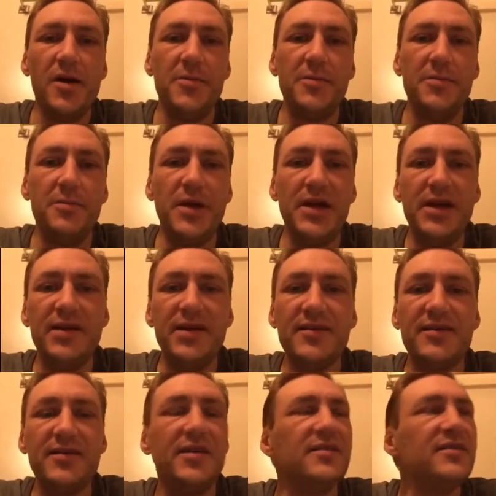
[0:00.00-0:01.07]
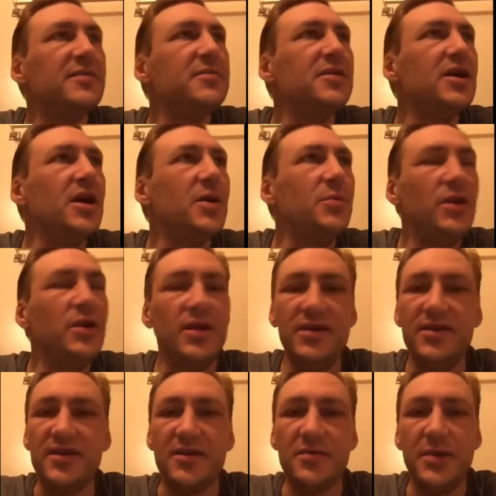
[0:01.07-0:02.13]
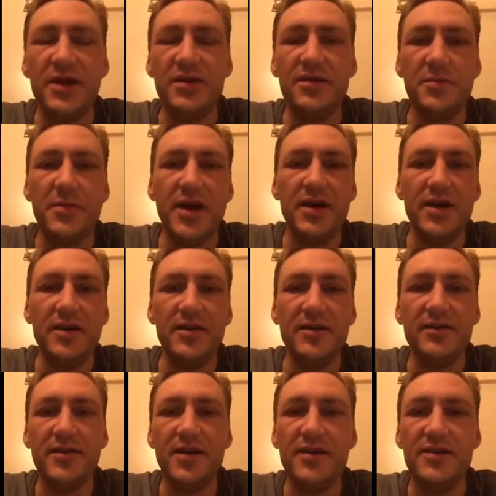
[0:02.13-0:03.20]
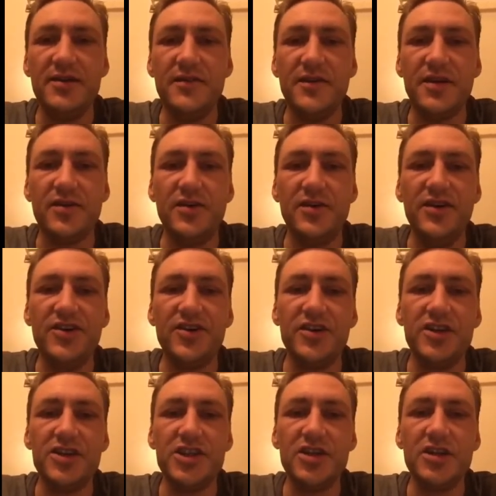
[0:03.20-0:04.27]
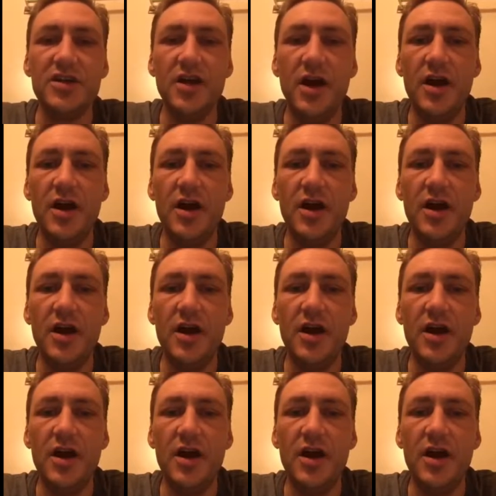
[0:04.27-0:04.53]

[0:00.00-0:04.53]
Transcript: money is not something I'm willing to spend on my scientific research.